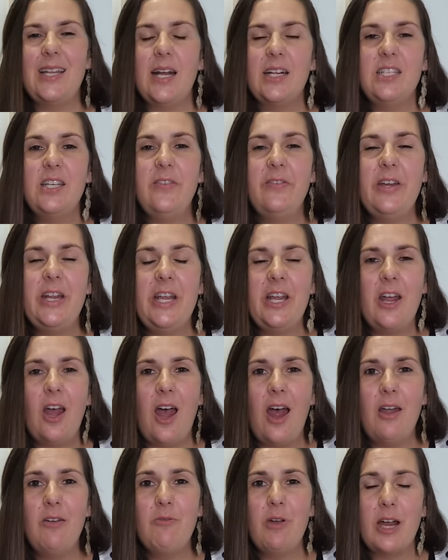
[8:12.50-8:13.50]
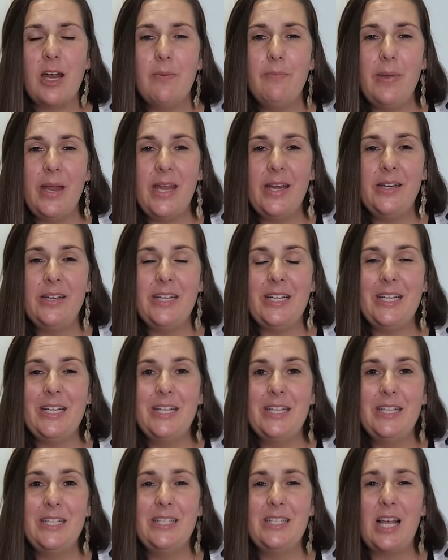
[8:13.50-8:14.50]
activity I'd recommend
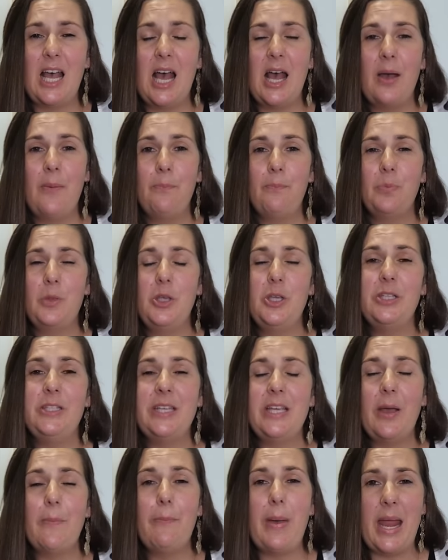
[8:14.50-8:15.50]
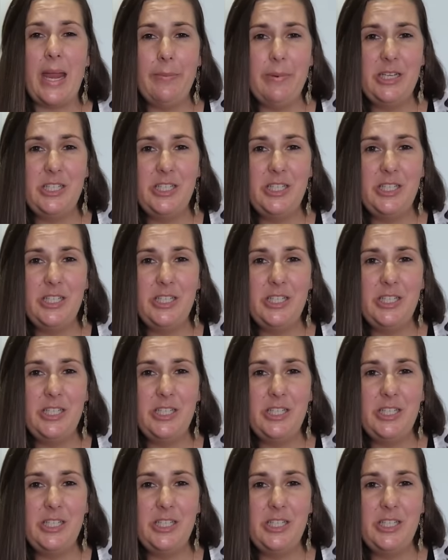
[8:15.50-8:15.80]
is using a baby